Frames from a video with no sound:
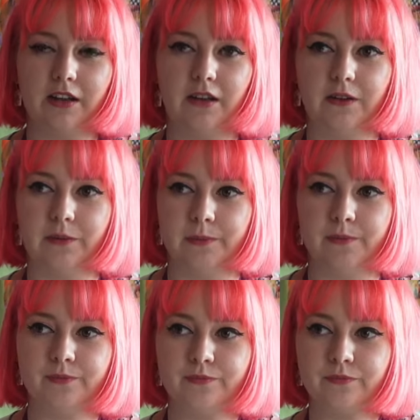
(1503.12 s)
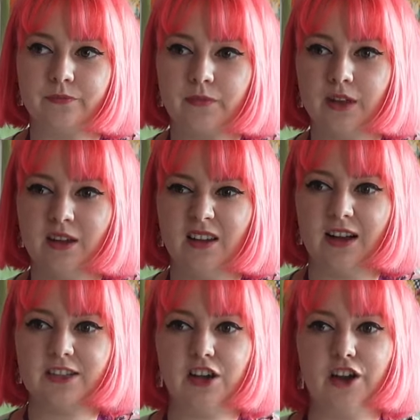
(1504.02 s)
I
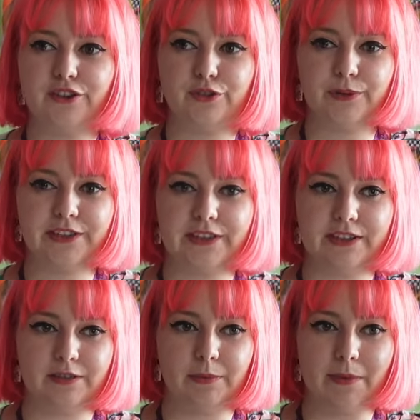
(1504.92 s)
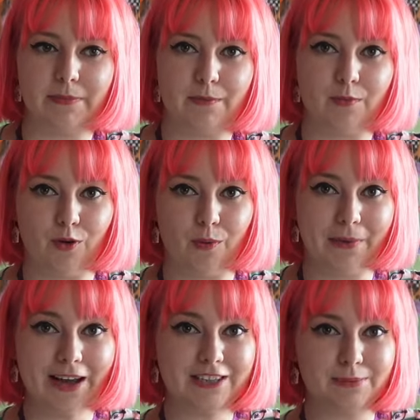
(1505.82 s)
don't know, I just wanted it to be a bit more
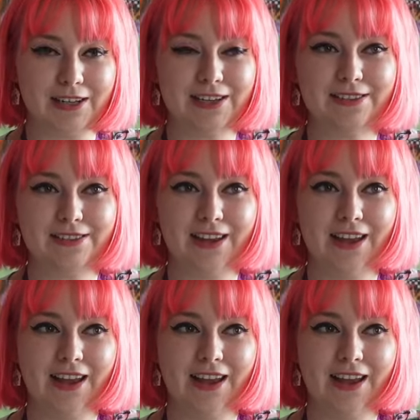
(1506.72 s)
maximalist,